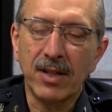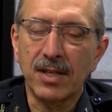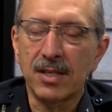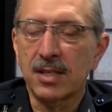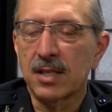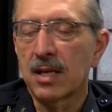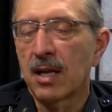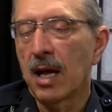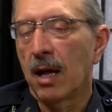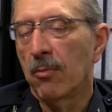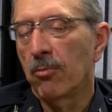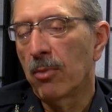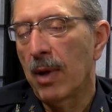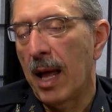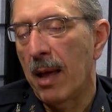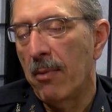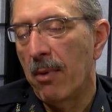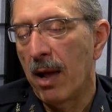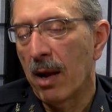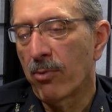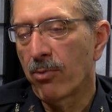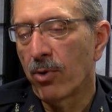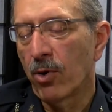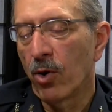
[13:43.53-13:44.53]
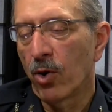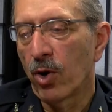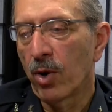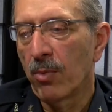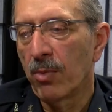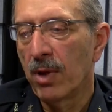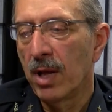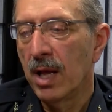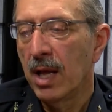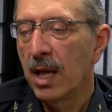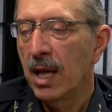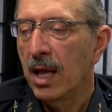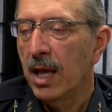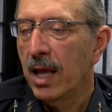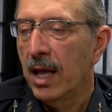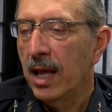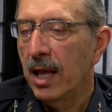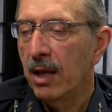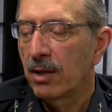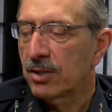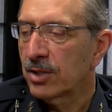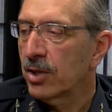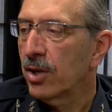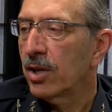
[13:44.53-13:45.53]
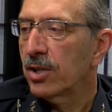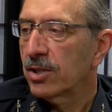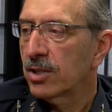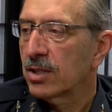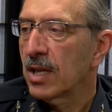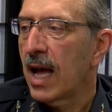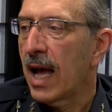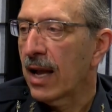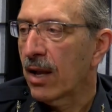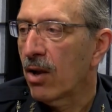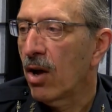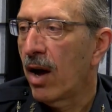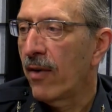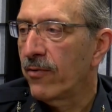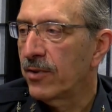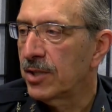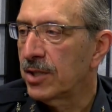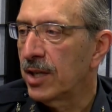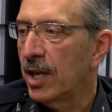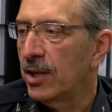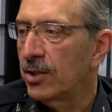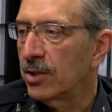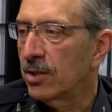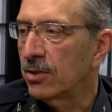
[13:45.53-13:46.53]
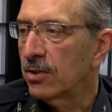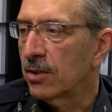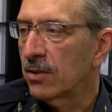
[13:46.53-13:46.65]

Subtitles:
this gun buyback program, it's going to start conversations